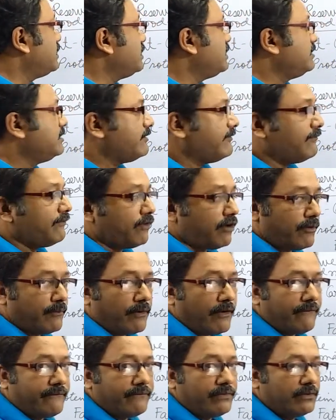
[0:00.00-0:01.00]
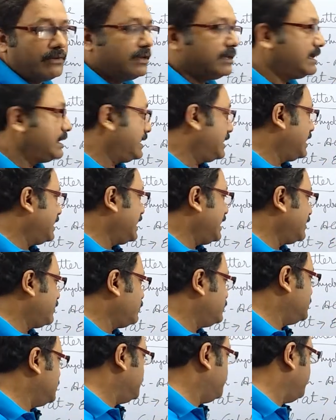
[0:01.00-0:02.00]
in the form of glycogen.